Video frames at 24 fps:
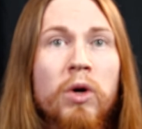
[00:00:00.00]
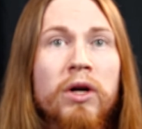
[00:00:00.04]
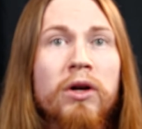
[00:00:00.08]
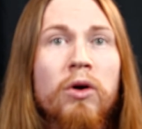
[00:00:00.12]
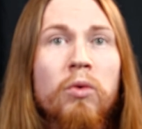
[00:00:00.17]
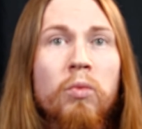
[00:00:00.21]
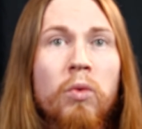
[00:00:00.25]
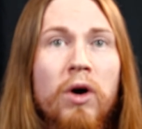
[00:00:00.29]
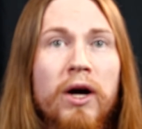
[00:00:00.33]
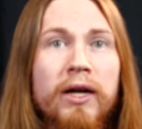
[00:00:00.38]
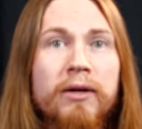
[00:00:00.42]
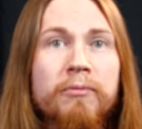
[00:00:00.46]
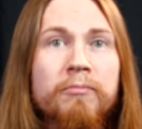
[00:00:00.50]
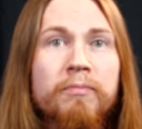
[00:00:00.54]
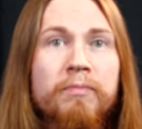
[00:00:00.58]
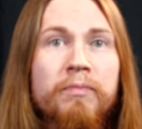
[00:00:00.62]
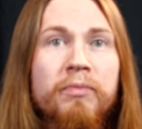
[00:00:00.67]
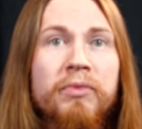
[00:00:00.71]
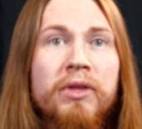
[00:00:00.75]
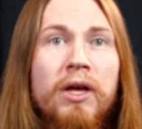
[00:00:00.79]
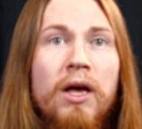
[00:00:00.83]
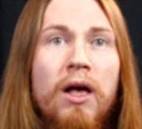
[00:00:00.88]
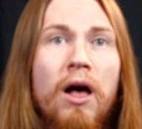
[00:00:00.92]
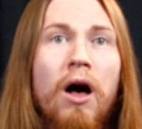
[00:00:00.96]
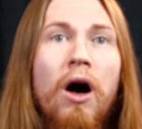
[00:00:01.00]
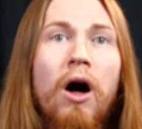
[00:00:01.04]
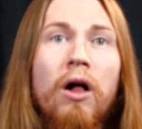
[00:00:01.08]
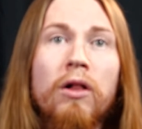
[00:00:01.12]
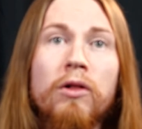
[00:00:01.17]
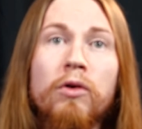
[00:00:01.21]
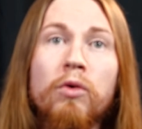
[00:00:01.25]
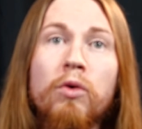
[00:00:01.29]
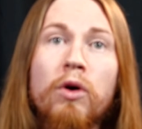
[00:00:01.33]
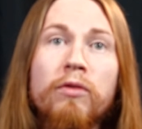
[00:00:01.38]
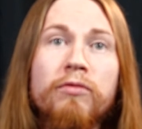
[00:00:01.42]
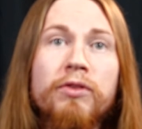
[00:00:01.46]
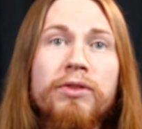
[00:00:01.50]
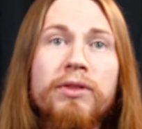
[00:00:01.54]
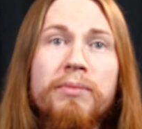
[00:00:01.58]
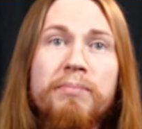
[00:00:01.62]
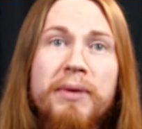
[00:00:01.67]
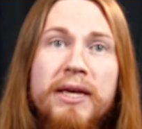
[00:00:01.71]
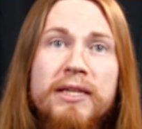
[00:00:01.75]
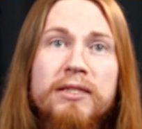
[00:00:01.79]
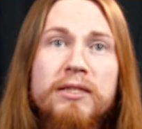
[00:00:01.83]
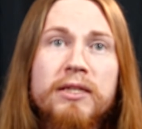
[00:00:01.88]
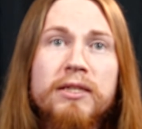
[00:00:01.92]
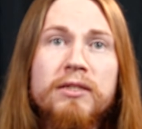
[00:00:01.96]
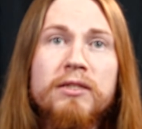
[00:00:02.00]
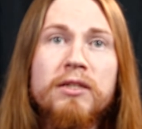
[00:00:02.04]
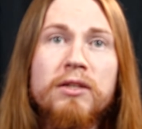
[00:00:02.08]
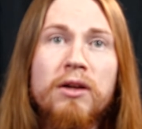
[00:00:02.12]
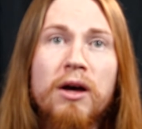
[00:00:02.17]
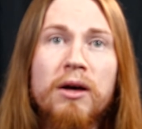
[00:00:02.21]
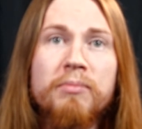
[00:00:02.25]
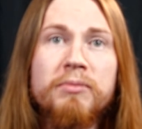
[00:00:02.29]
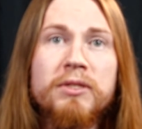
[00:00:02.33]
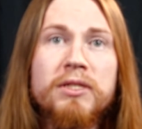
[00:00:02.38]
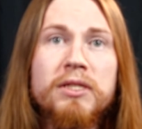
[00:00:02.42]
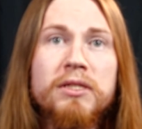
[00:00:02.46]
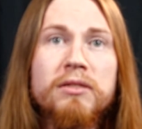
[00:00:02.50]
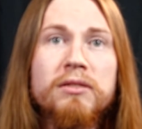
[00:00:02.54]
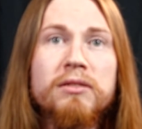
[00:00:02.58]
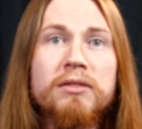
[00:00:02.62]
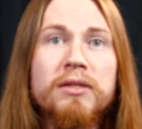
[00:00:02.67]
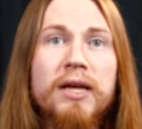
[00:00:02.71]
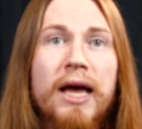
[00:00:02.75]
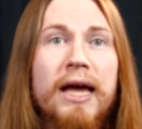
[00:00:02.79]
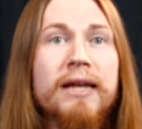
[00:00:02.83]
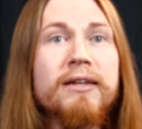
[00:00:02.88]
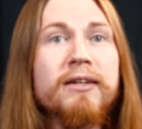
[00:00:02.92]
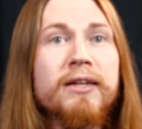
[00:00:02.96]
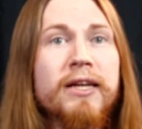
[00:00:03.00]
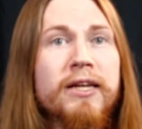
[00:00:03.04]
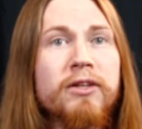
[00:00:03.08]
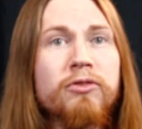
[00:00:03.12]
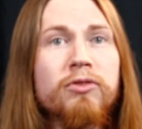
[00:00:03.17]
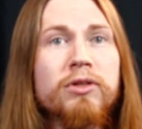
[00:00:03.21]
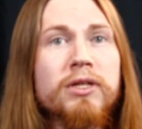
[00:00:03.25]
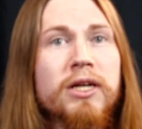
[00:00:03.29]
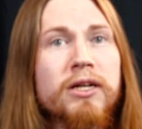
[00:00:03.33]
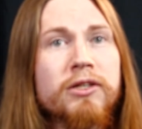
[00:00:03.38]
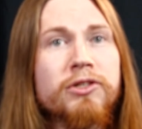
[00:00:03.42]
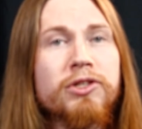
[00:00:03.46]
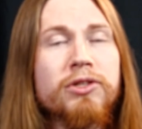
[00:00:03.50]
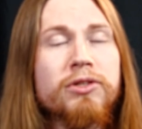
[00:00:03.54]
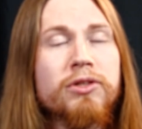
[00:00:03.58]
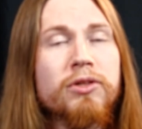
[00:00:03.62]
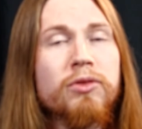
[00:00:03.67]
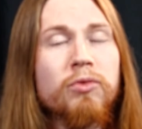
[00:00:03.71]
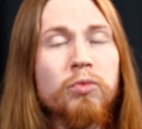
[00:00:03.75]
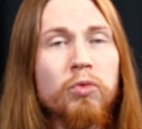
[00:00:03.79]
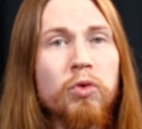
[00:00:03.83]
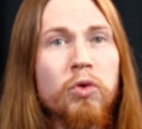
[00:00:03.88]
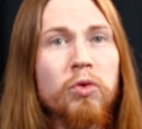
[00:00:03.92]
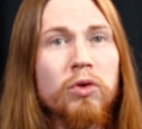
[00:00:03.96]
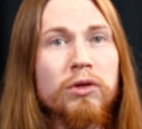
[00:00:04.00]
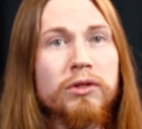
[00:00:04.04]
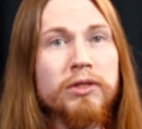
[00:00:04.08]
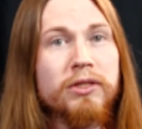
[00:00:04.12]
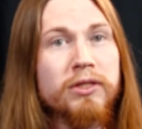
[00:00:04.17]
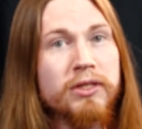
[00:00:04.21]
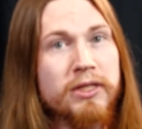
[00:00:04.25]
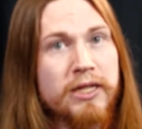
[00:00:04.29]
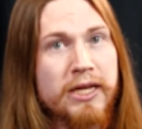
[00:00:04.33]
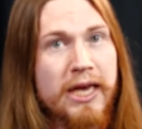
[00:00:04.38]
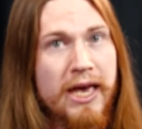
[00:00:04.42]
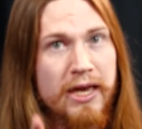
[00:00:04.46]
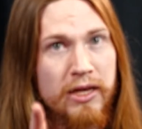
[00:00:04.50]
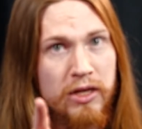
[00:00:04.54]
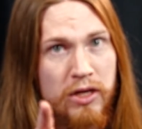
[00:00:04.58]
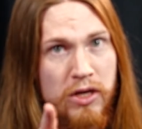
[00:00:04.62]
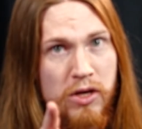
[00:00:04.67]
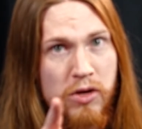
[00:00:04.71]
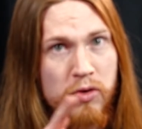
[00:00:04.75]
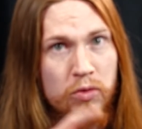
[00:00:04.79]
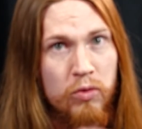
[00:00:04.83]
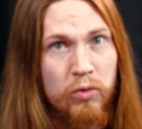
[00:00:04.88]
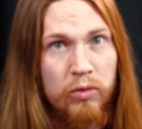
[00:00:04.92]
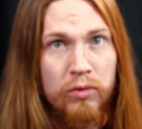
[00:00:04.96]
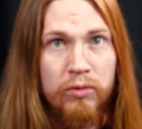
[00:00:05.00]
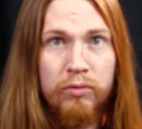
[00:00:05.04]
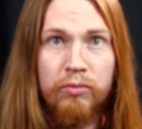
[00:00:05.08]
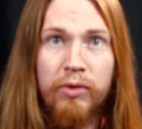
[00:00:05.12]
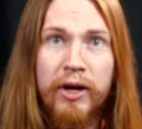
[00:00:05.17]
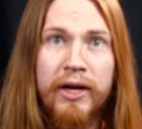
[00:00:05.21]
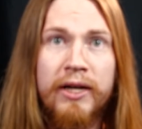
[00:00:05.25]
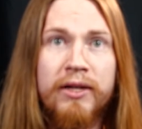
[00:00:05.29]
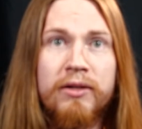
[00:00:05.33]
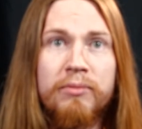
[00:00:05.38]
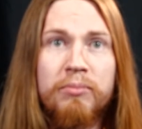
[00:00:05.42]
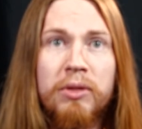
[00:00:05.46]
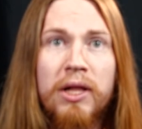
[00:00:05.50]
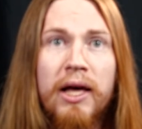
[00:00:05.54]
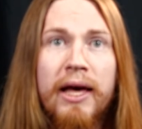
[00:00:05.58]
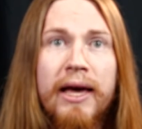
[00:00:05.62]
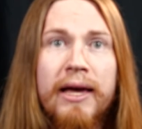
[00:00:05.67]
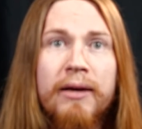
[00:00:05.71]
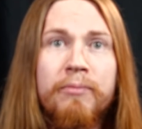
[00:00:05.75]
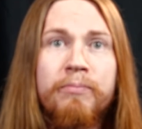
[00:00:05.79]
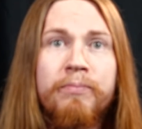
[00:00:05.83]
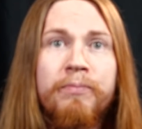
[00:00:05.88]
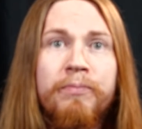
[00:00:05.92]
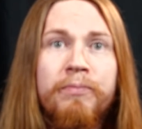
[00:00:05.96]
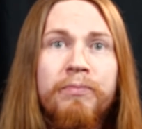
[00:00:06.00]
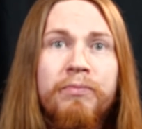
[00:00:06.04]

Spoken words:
101. I'll go over the basic synopsis and an introduction to the rules to get you ready to play.